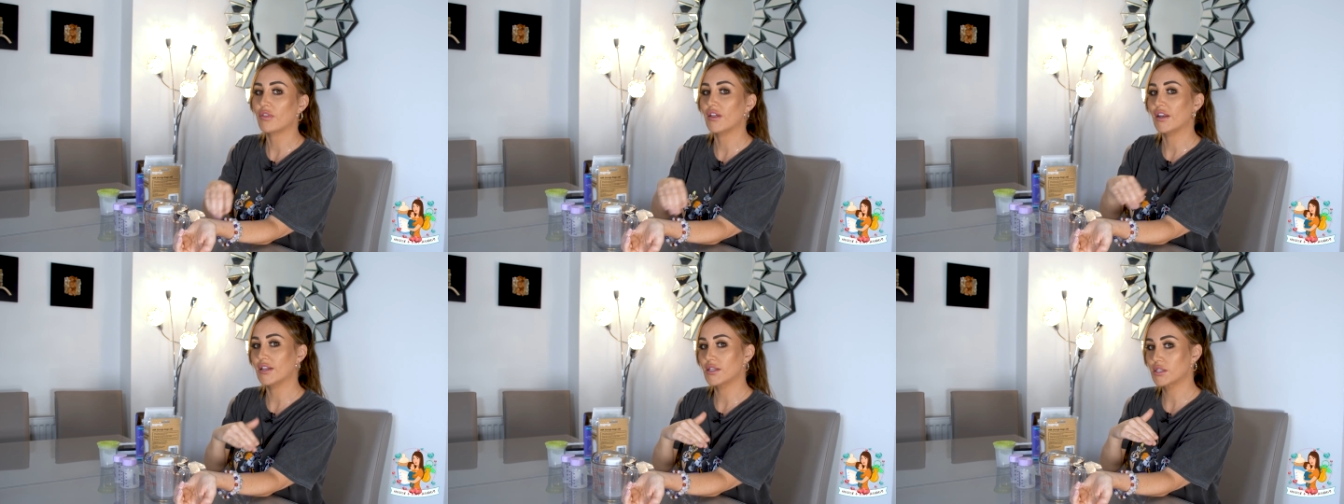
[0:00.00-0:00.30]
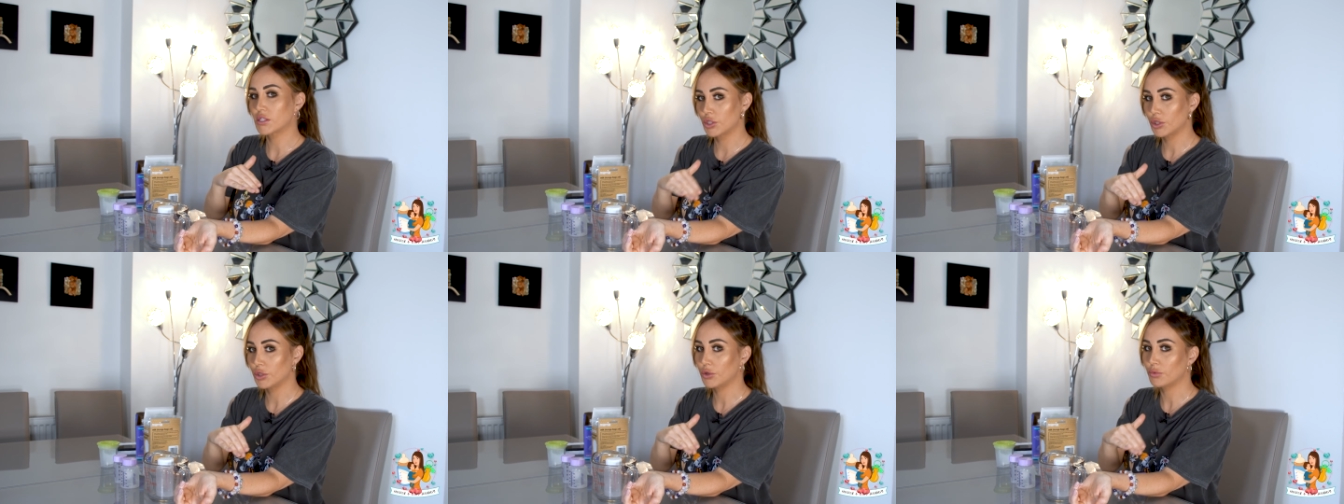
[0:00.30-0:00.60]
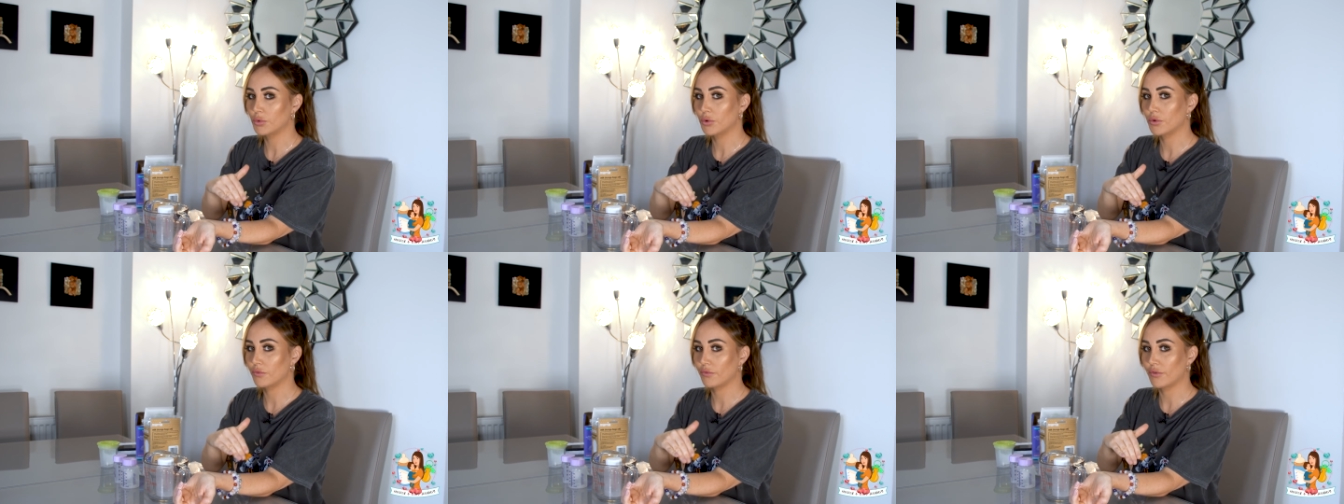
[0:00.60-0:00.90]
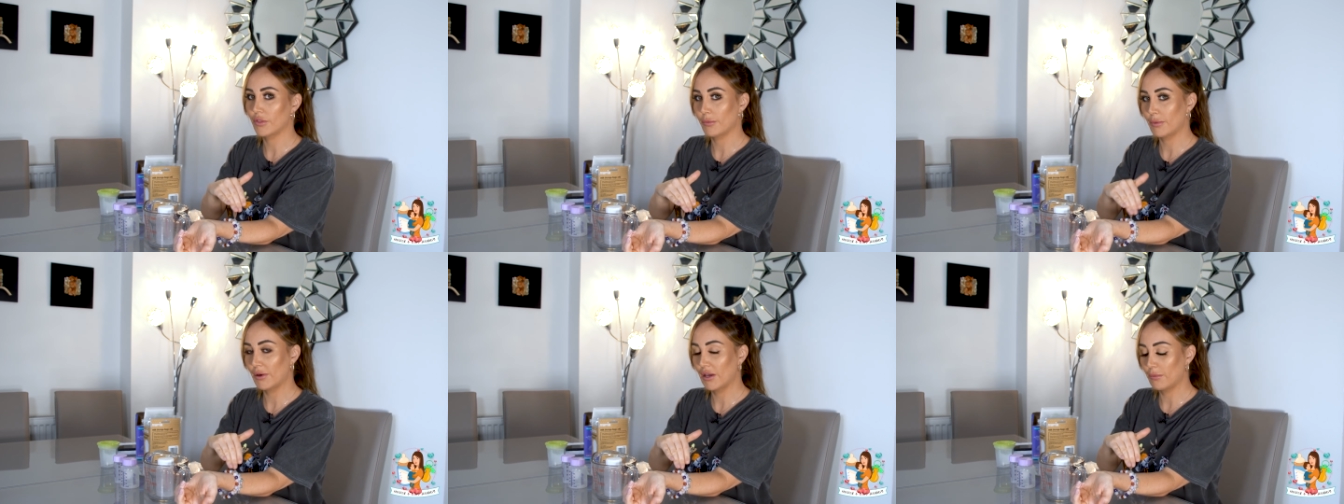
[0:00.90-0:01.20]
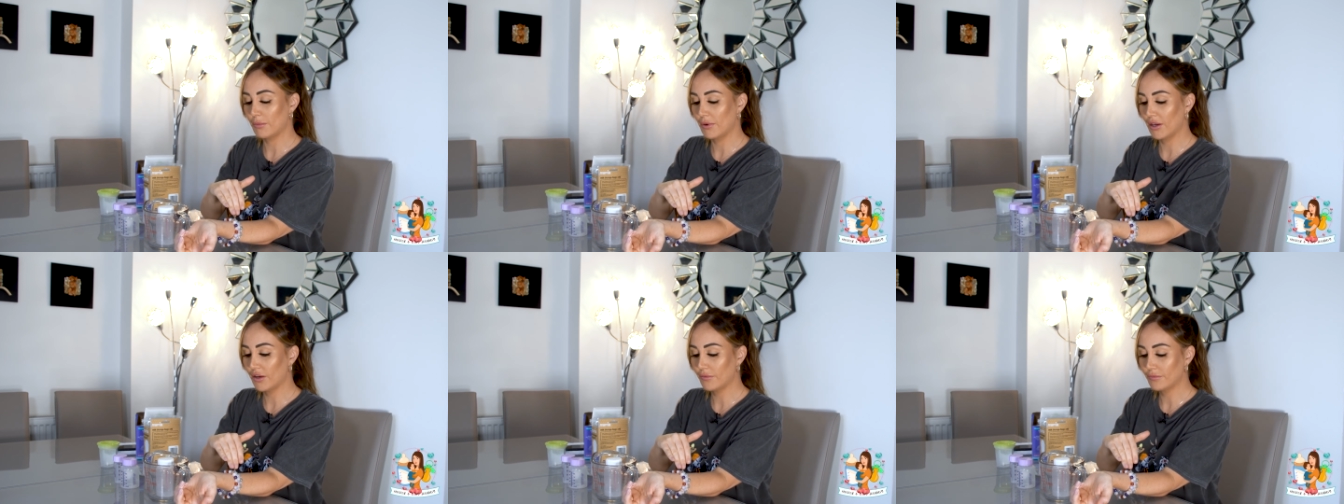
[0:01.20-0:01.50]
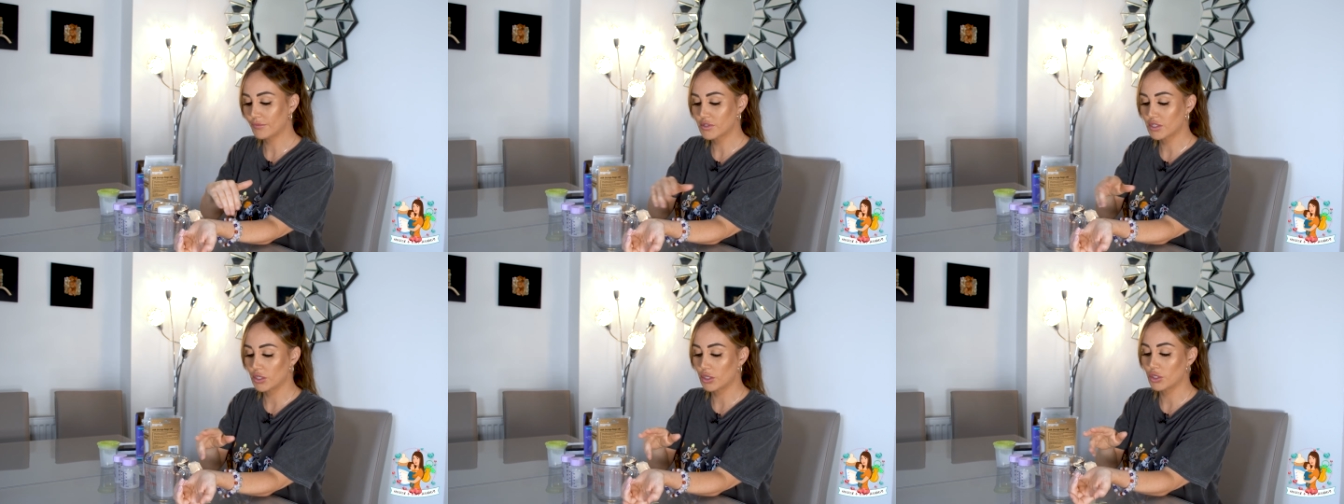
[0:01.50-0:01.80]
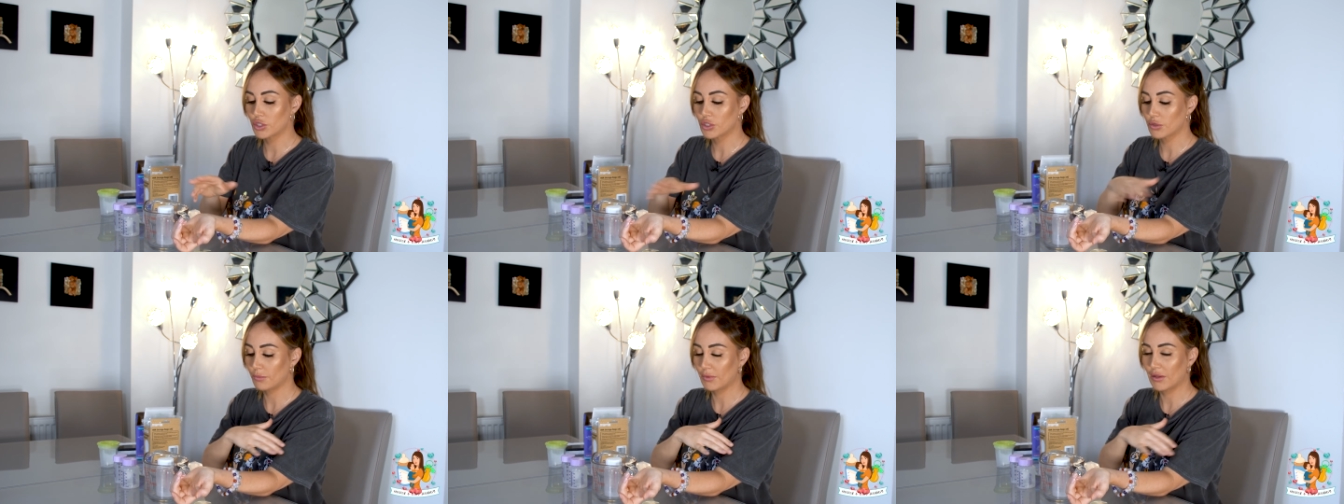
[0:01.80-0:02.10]
then it's too warm for the baby, so you
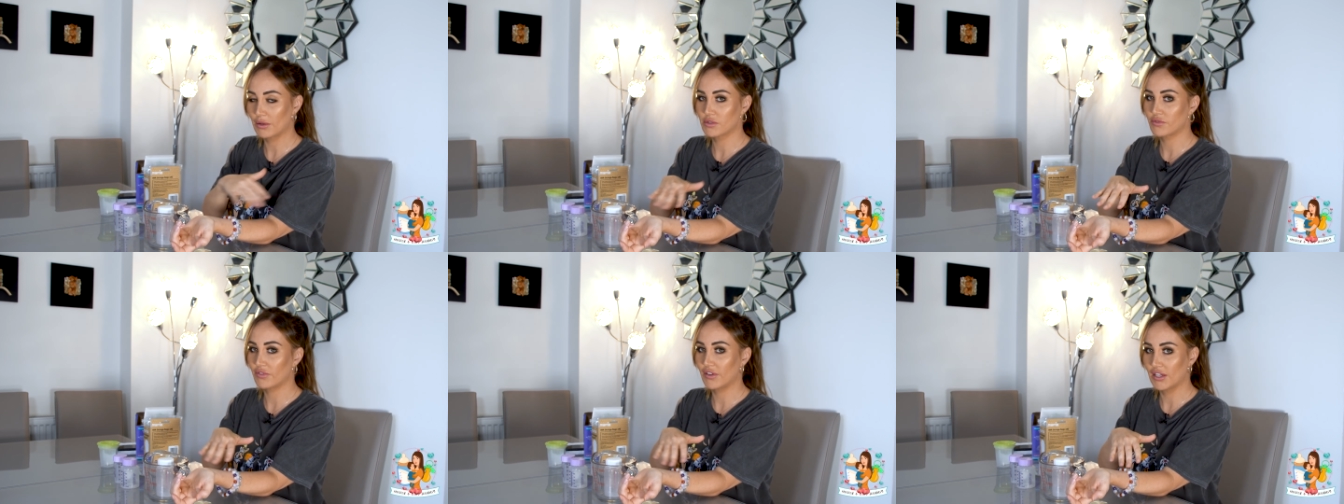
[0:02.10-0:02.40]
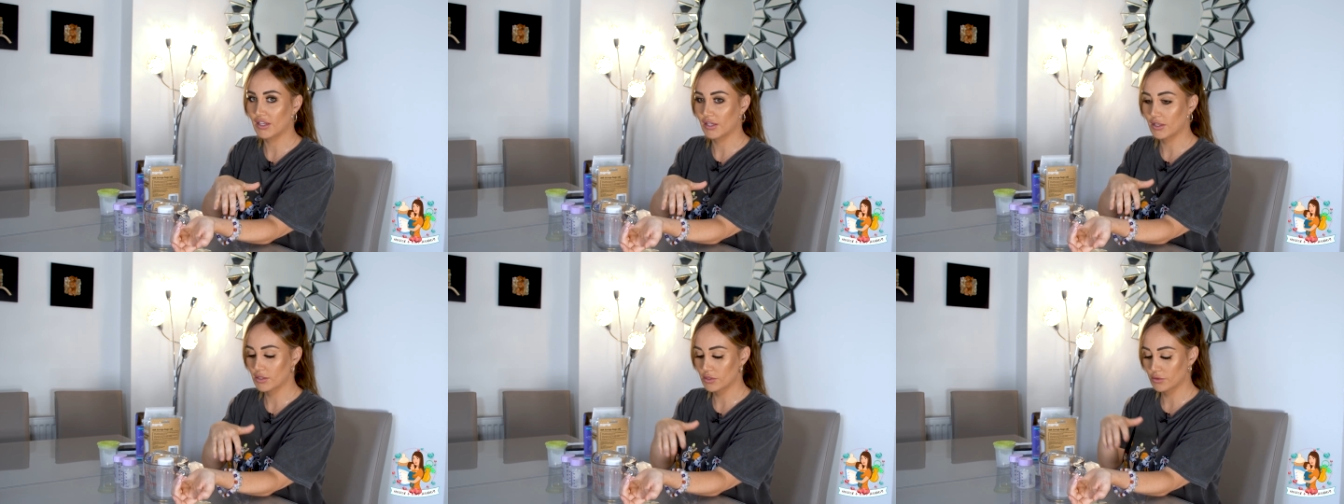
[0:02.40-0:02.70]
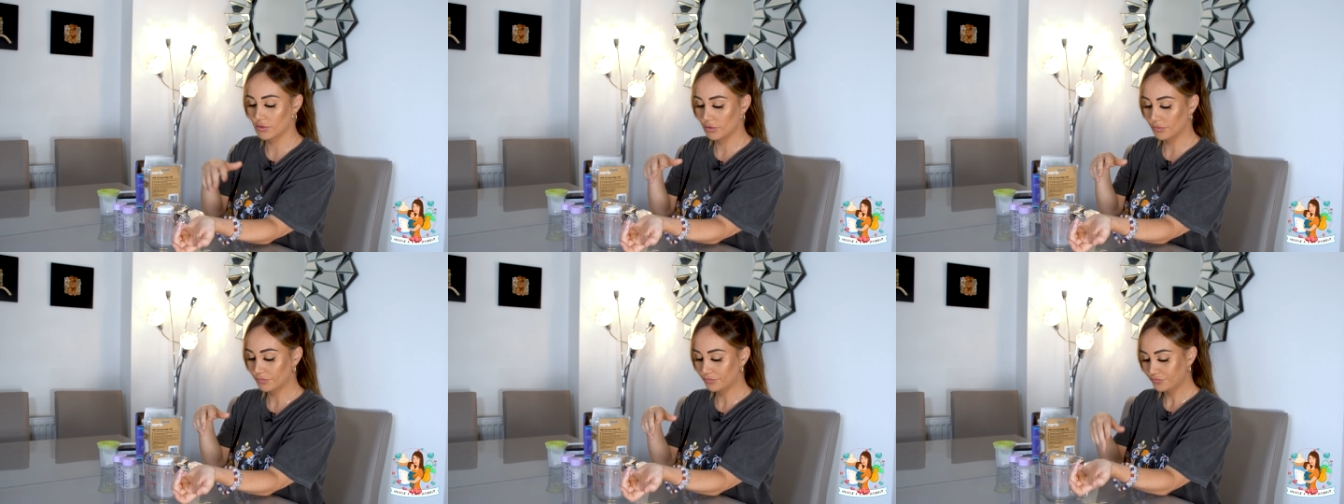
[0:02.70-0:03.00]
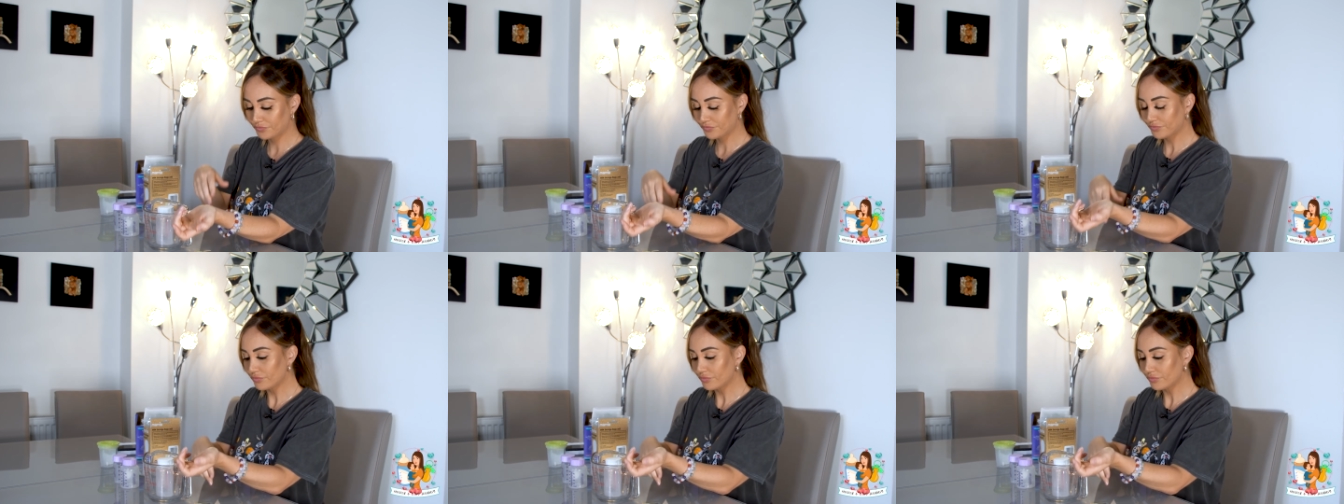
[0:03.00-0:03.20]
shouldn't be able to feel it at all.